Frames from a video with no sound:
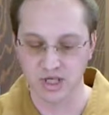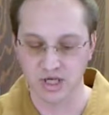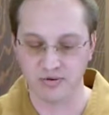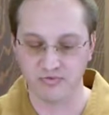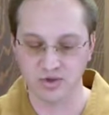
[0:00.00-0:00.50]

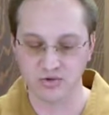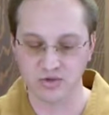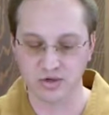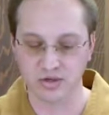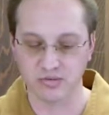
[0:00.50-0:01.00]
and views
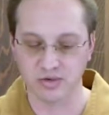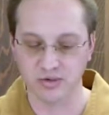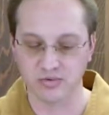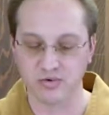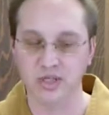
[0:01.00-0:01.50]
on other
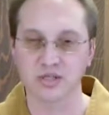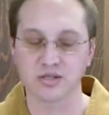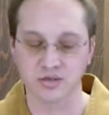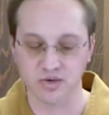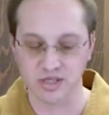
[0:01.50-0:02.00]
people and
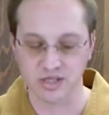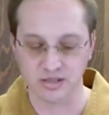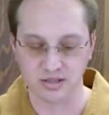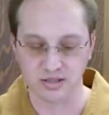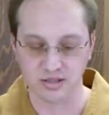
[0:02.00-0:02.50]

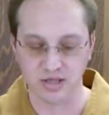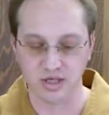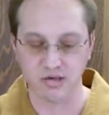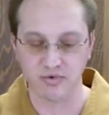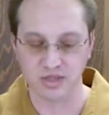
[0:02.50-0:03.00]
situations. And
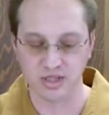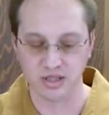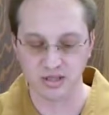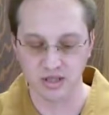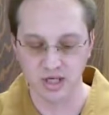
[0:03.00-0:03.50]
number
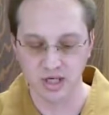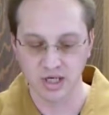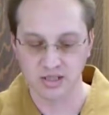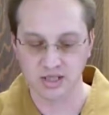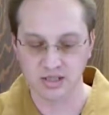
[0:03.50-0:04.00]
10,
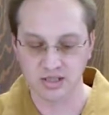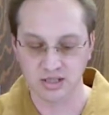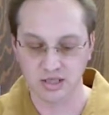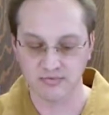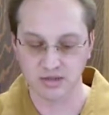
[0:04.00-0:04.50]

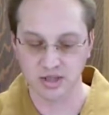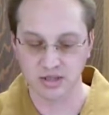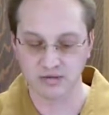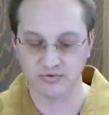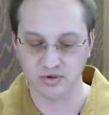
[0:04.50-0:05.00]
sensitively
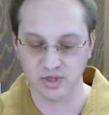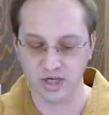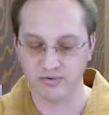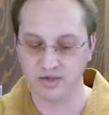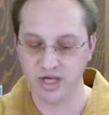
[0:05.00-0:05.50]
confront
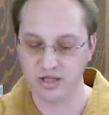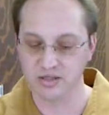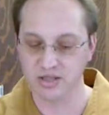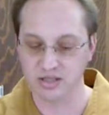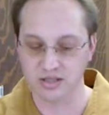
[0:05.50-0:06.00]
everyday
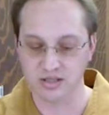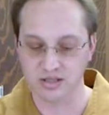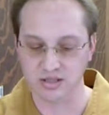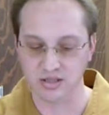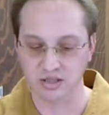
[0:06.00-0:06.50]

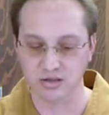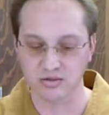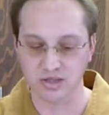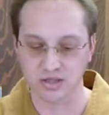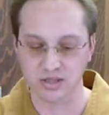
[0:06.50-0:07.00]
injustices,
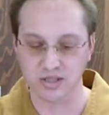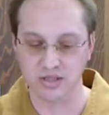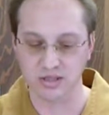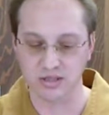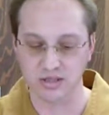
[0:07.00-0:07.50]
including
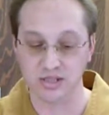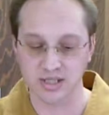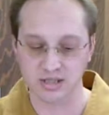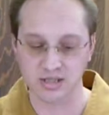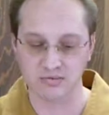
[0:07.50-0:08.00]

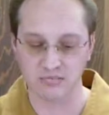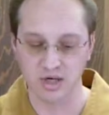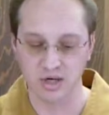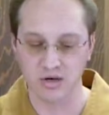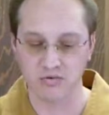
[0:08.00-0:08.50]
sexism,
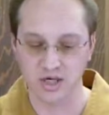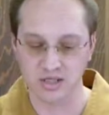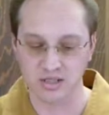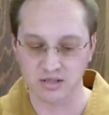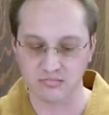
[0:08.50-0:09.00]

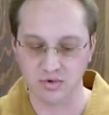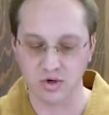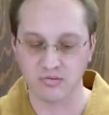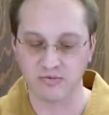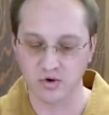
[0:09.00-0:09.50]
racism,
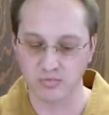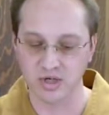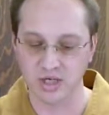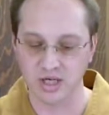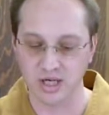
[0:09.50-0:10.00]

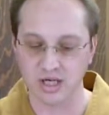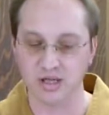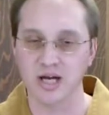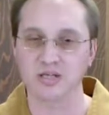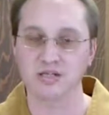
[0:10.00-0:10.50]
homophobia, and
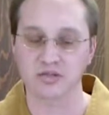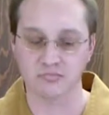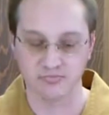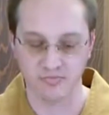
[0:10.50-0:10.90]
classism.